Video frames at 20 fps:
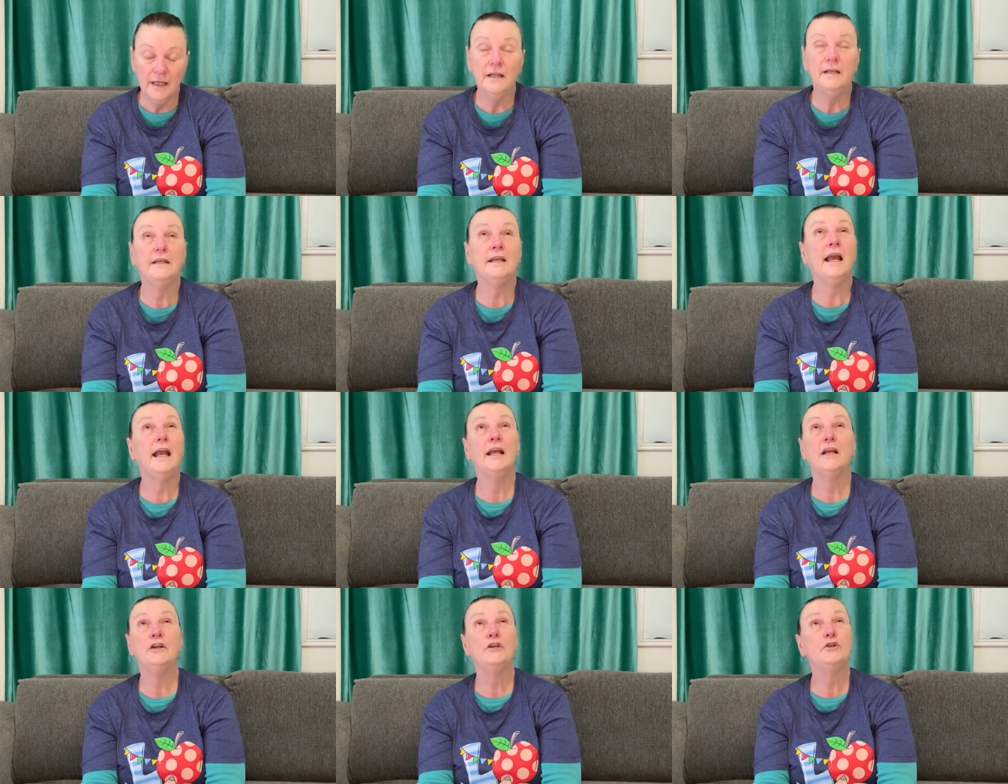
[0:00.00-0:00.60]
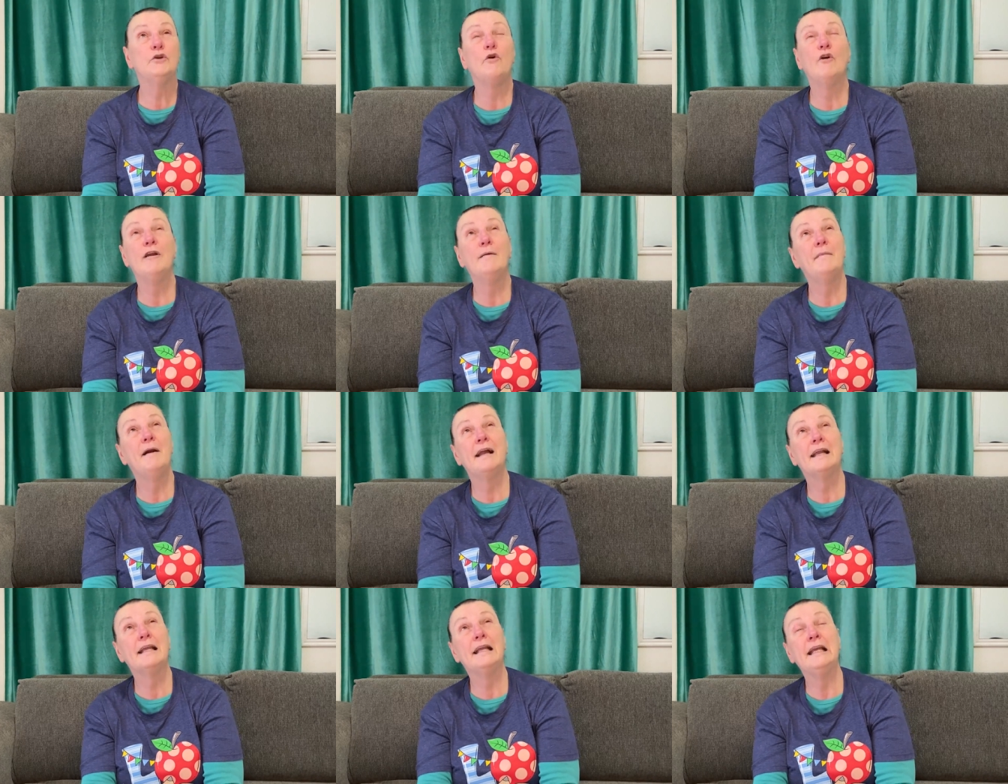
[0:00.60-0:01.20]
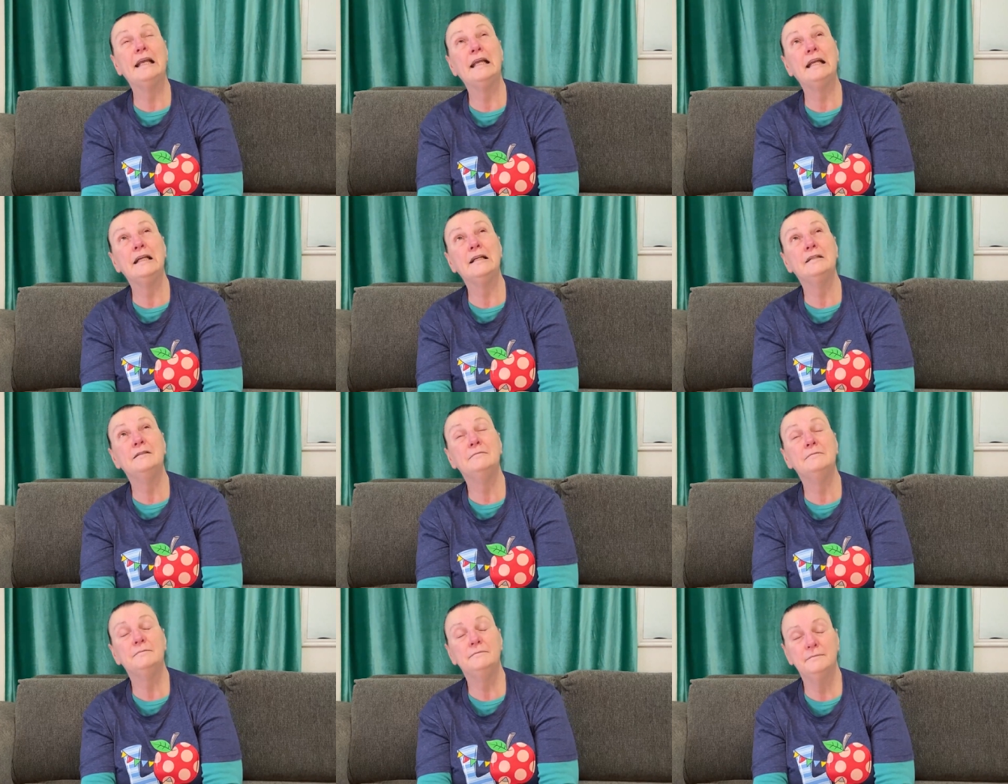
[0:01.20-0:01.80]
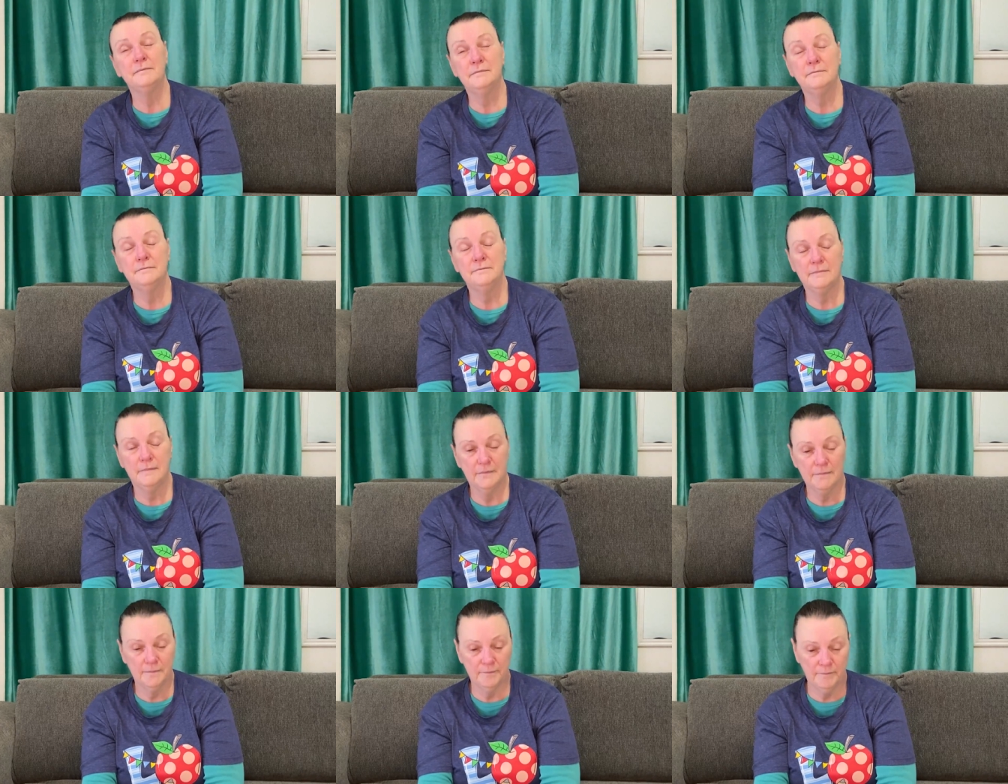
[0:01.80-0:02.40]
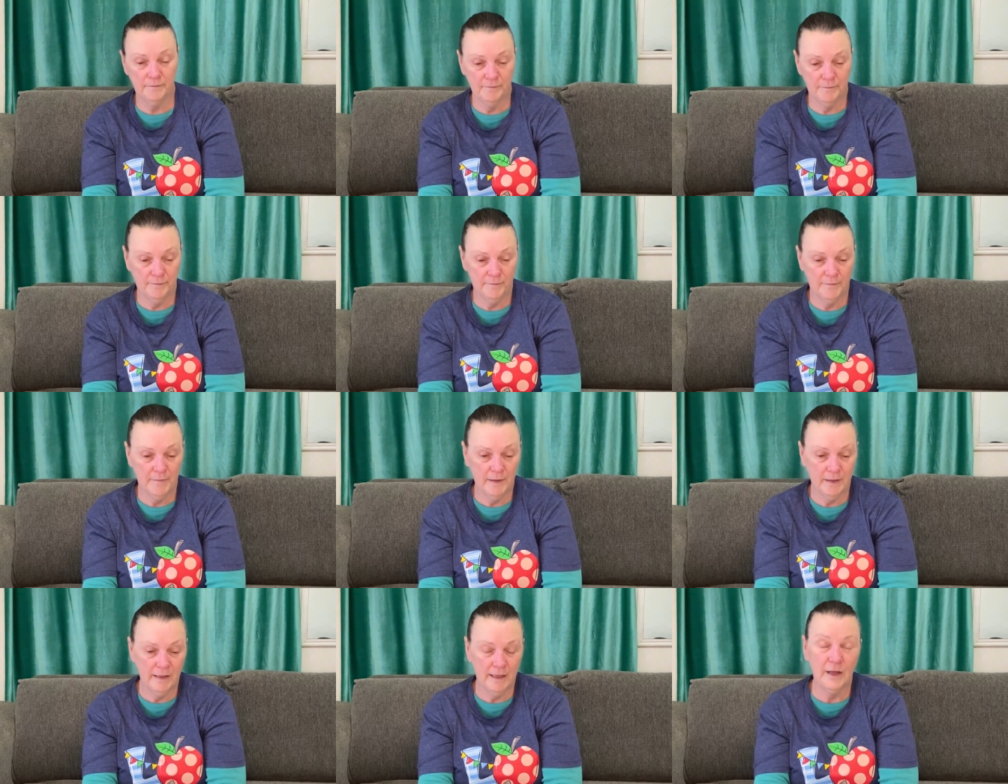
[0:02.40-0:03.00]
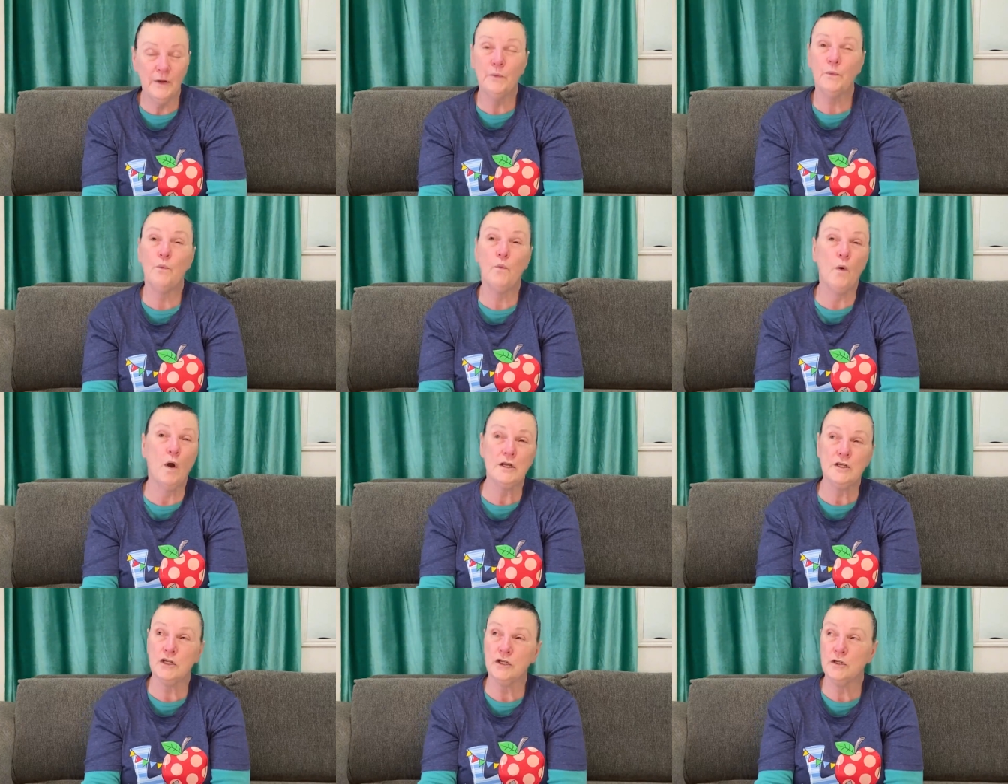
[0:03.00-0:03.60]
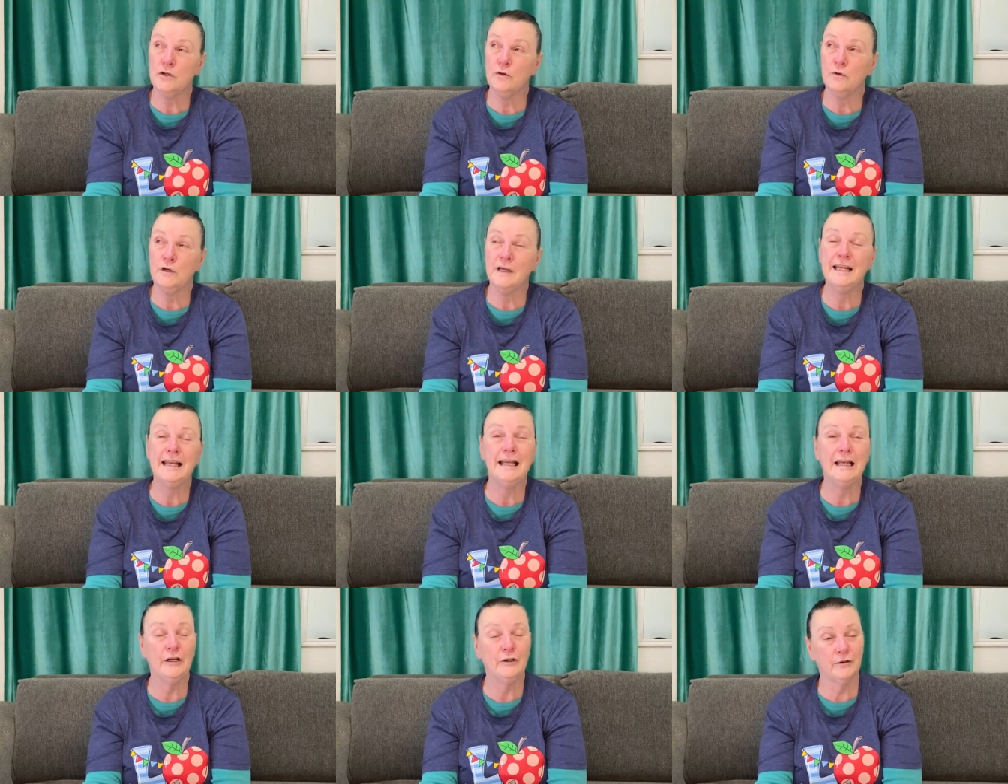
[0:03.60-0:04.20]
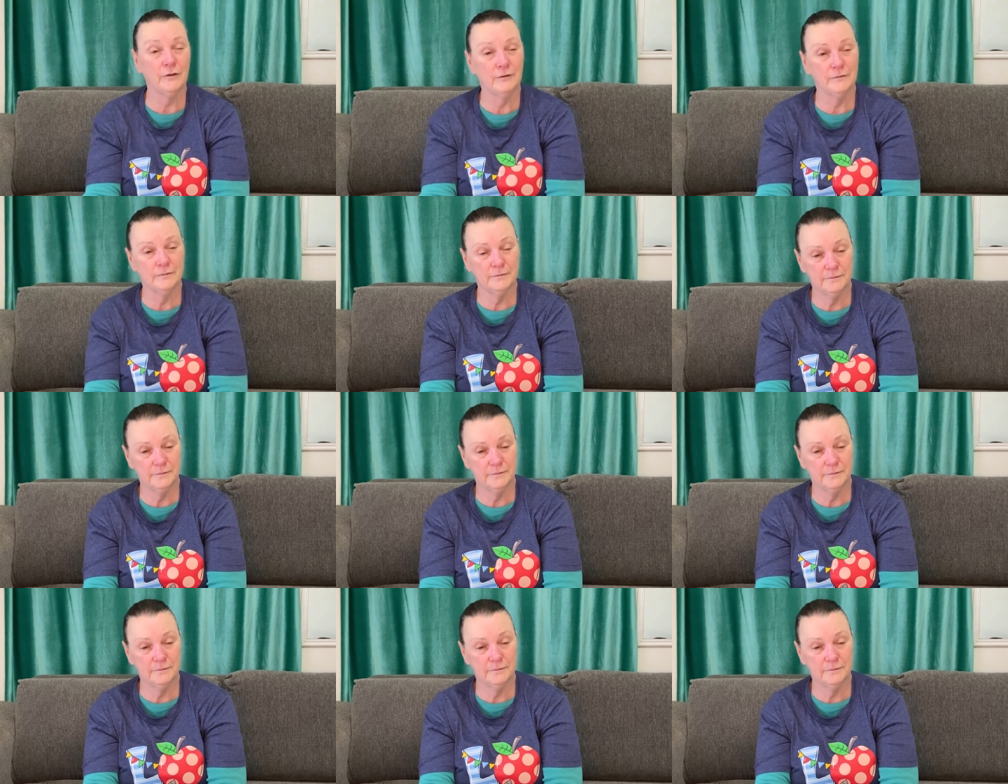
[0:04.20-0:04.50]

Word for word: Take joy, my King, and watch you hear.